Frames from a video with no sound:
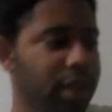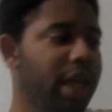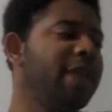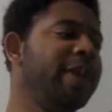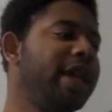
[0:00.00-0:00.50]

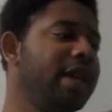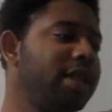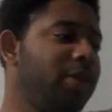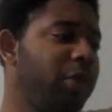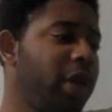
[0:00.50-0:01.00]
And because
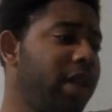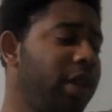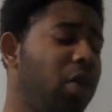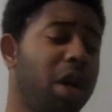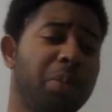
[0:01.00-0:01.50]
I'm running
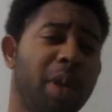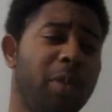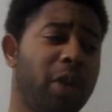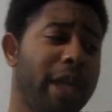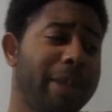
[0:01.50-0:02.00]
low on
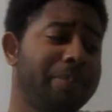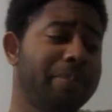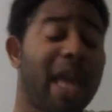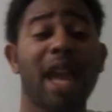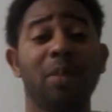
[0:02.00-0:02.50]
memory
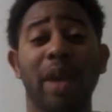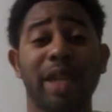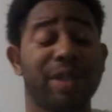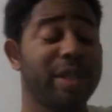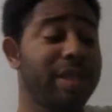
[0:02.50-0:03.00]
and
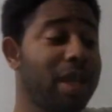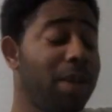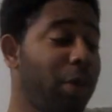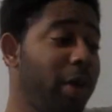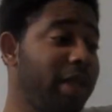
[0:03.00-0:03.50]
patience,
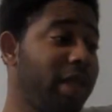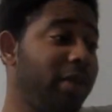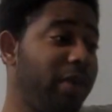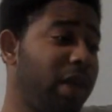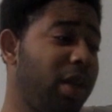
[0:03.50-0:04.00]
I'm going to end
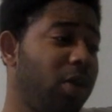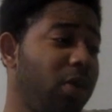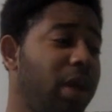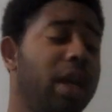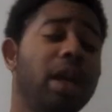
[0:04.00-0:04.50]
the video
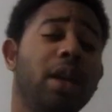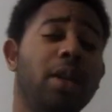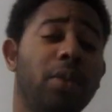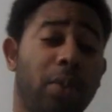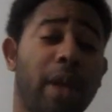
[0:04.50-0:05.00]

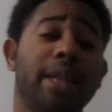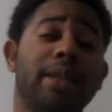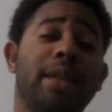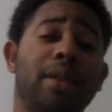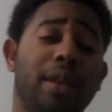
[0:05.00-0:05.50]
right
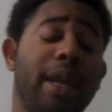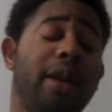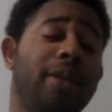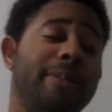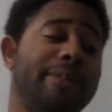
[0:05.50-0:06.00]

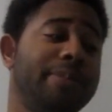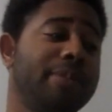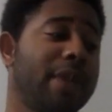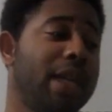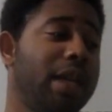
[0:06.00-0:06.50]
there.
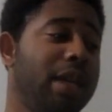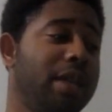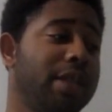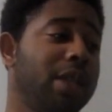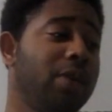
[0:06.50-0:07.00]

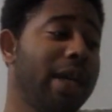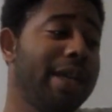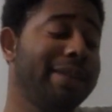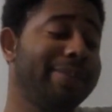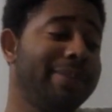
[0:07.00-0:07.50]
So, uh,
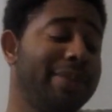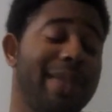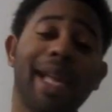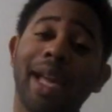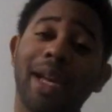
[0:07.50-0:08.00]

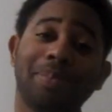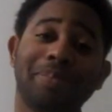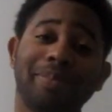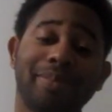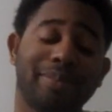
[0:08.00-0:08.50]
yeah,
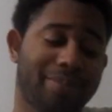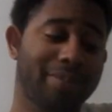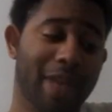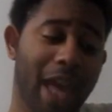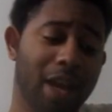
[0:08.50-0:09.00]

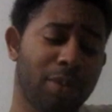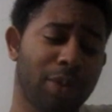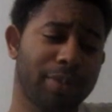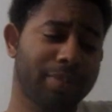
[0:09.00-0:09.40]
Hannibal.